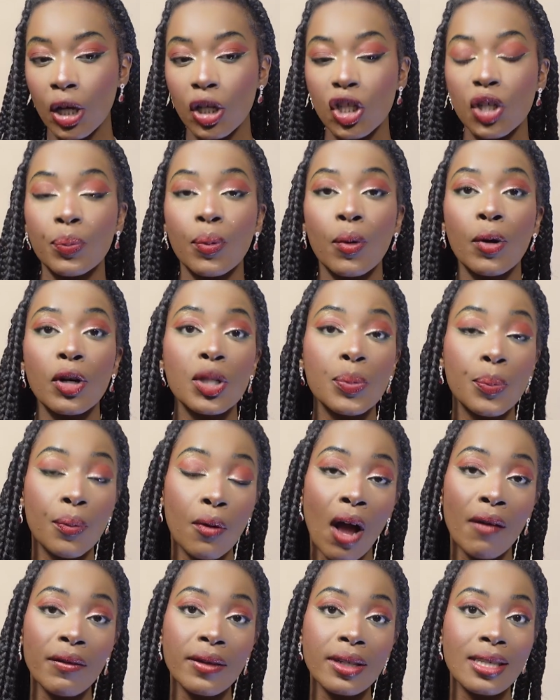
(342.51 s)
supports
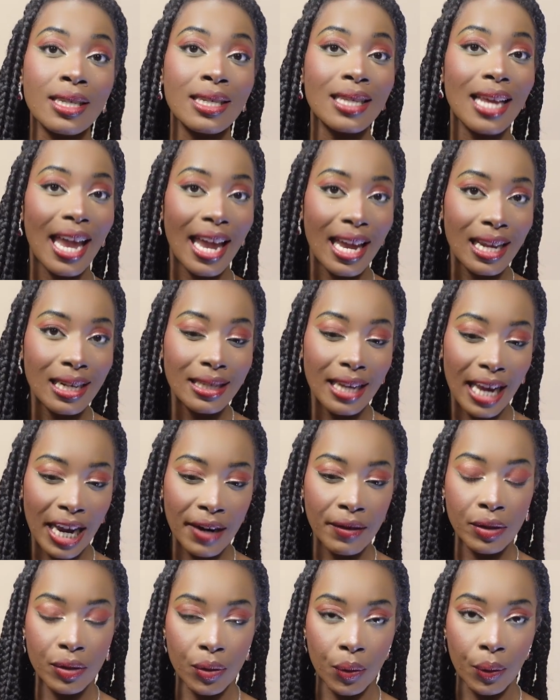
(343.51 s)
provinces and
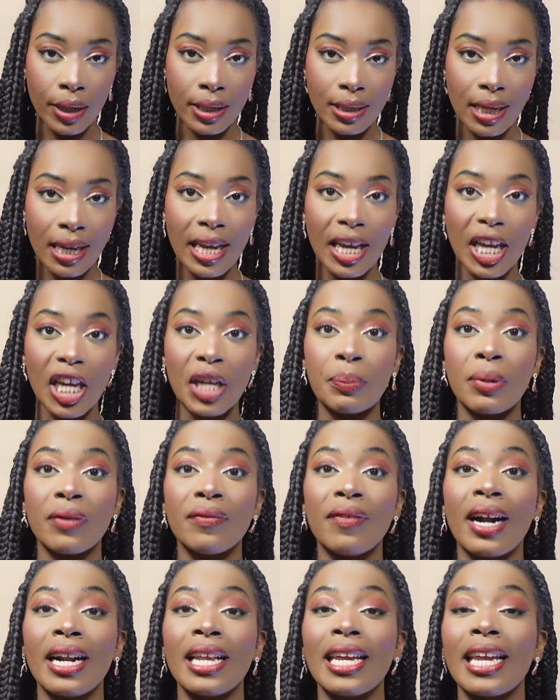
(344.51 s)
territories in
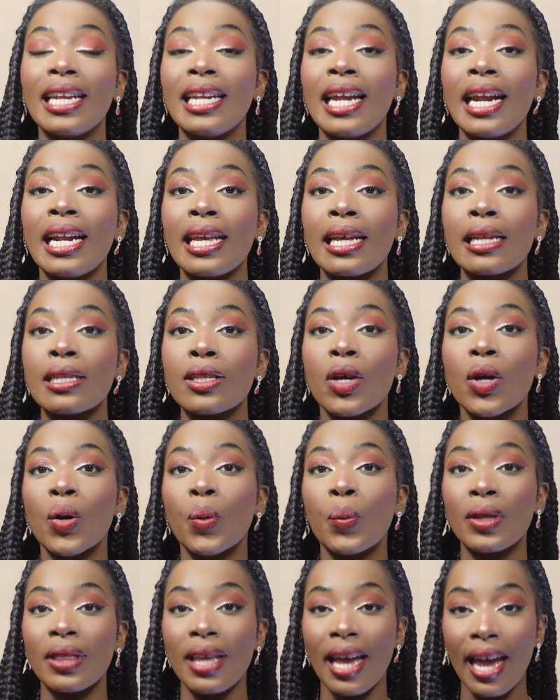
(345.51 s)
providing Canadians
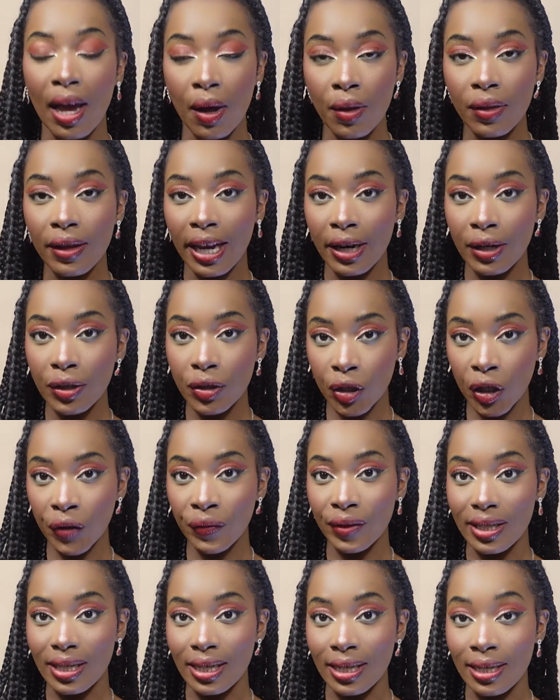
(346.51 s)
with the healthcare
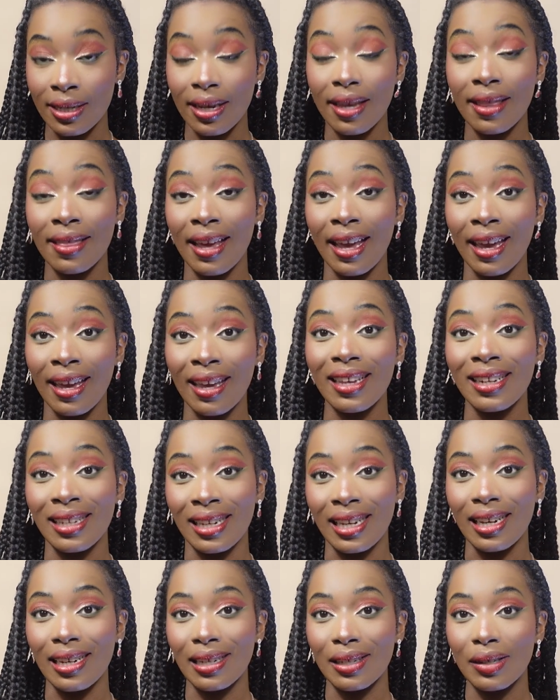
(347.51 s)
services they
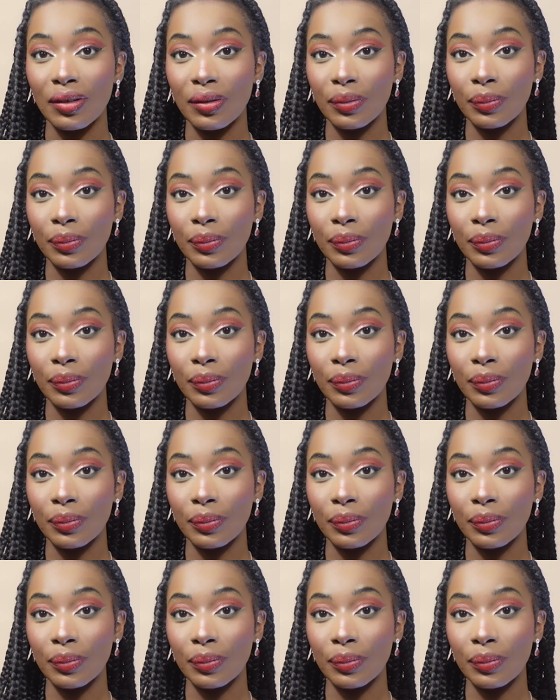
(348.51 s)
need.